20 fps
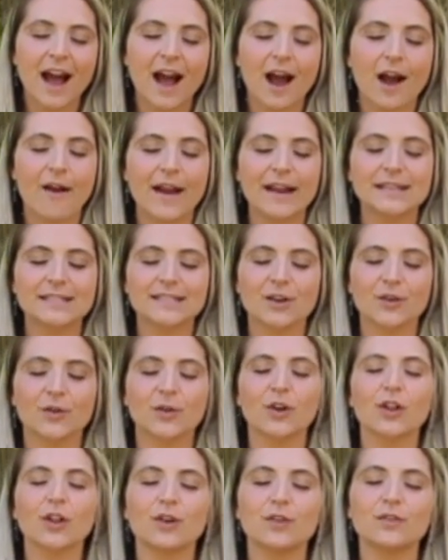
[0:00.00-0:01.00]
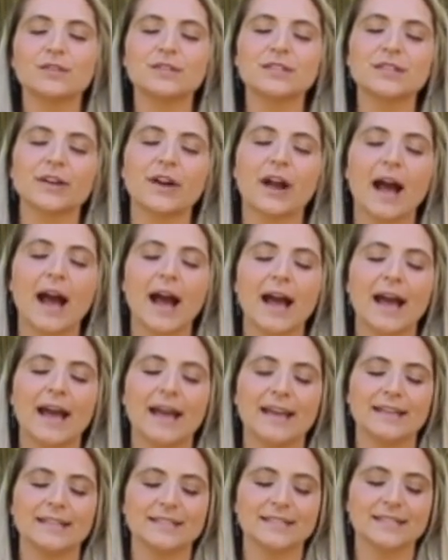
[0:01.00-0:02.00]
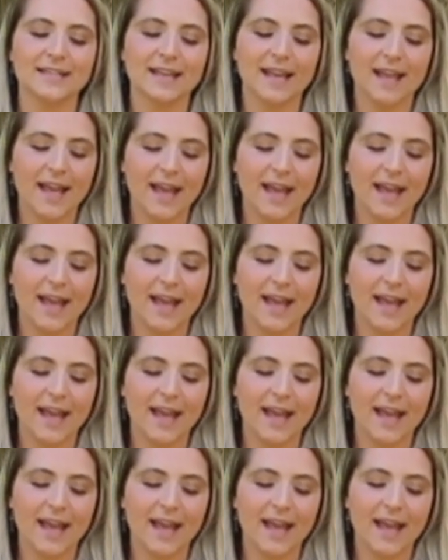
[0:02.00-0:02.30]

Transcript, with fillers: All right, so close your eyes